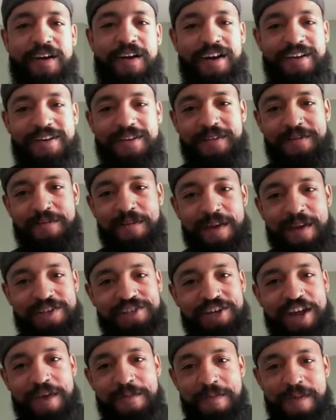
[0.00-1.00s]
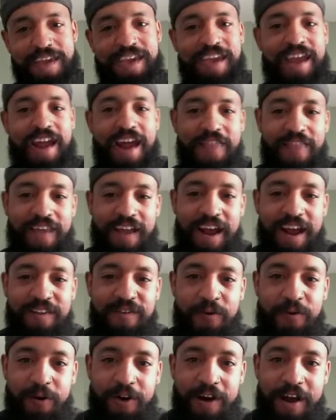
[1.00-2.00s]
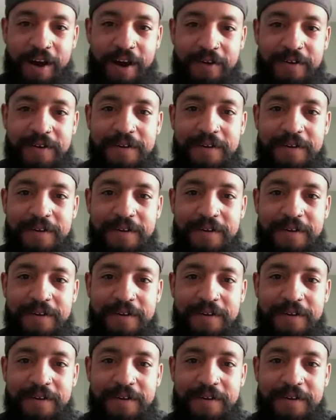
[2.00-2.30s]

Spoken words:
Under the big giant Mickey hat that got tore down.